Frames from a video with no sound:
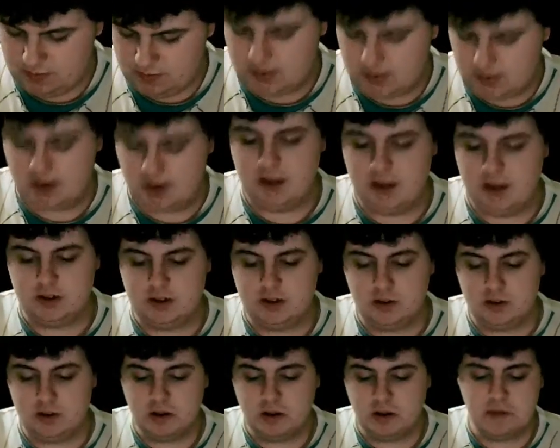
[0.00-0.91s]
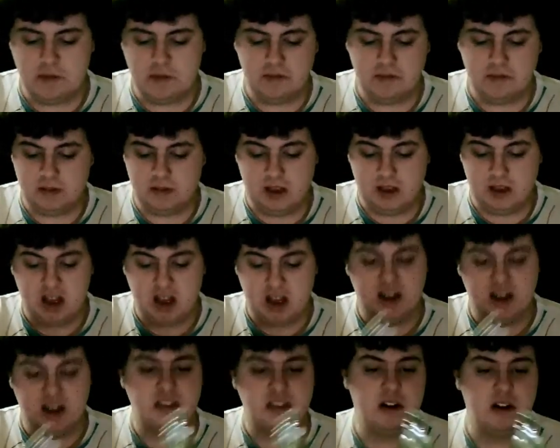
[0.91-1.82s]
Yeah, so yeah,
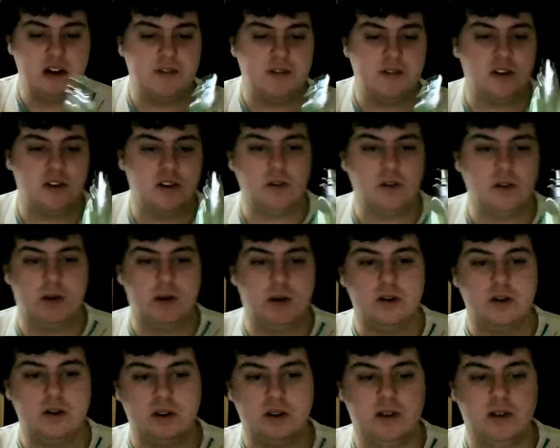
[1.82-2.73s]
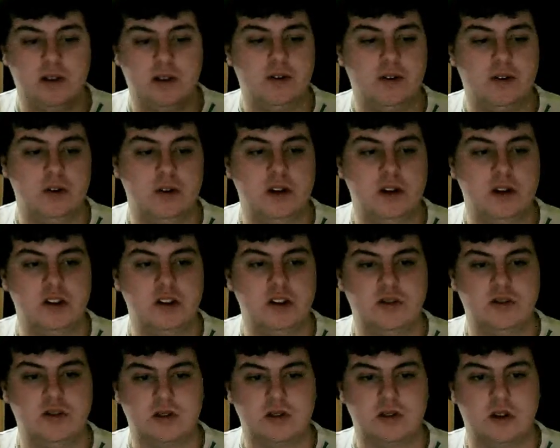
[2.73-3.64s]
nice enough, cool bottle, I love holding it, it just
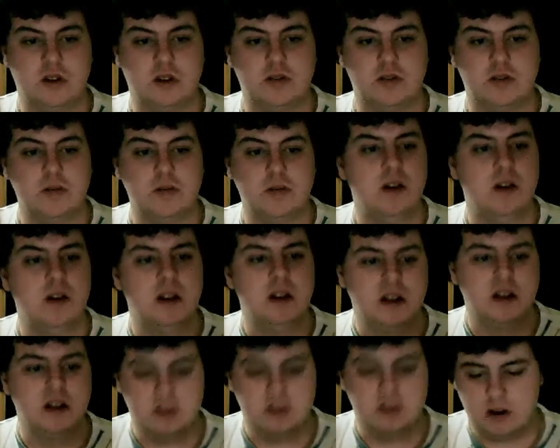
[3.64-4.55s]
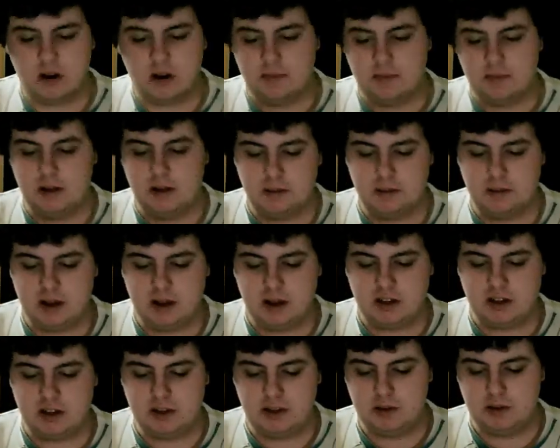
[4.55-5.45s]
looks awesome. Sort of the black
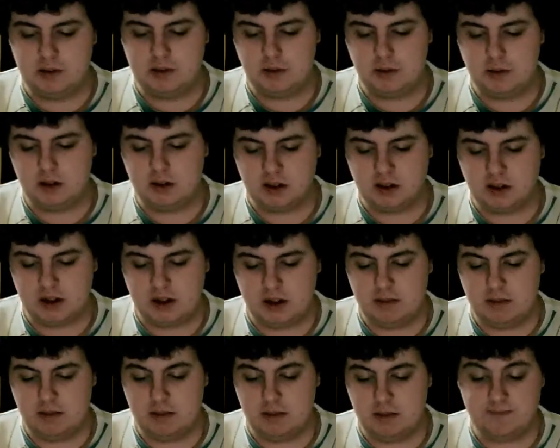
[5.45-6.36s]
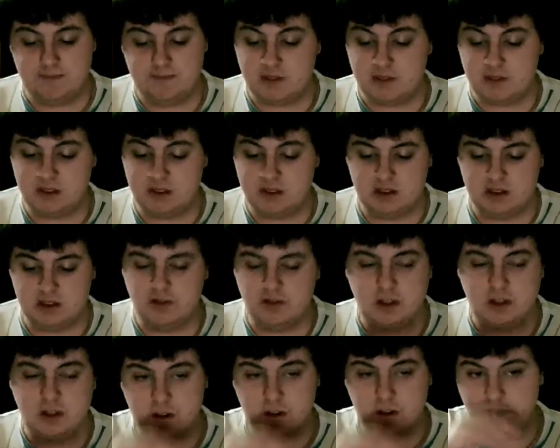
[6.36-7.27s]
sheep in the Mugler line, but it's still
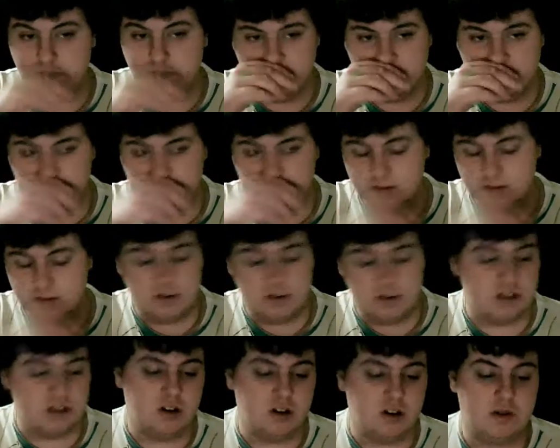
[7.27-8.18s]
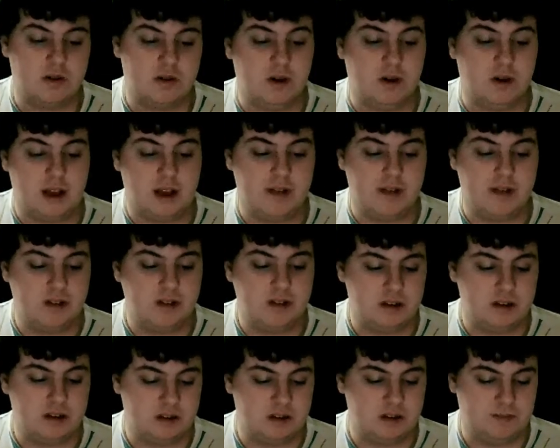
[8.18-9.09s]
really good. So let's talk about what I get from
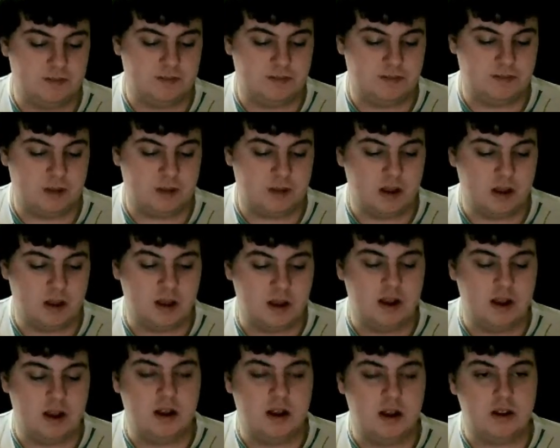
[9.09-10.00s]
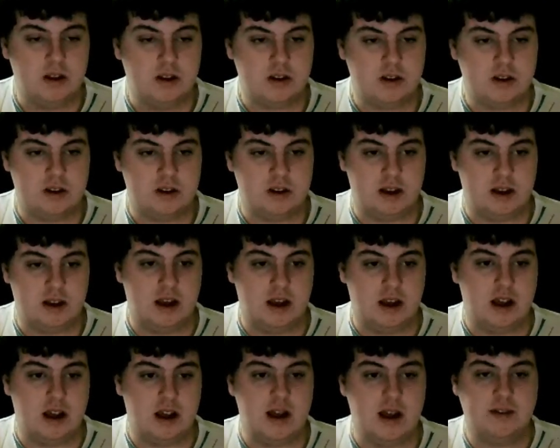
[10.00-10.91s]
this. So let's
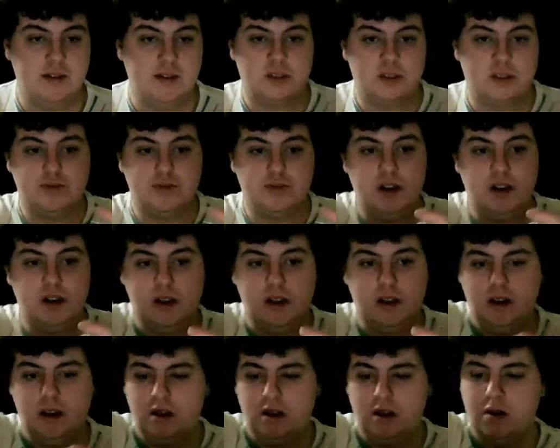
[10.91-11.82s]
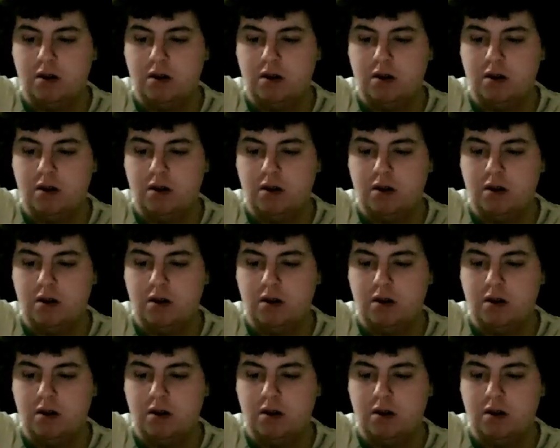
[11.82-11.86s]
have a spray here.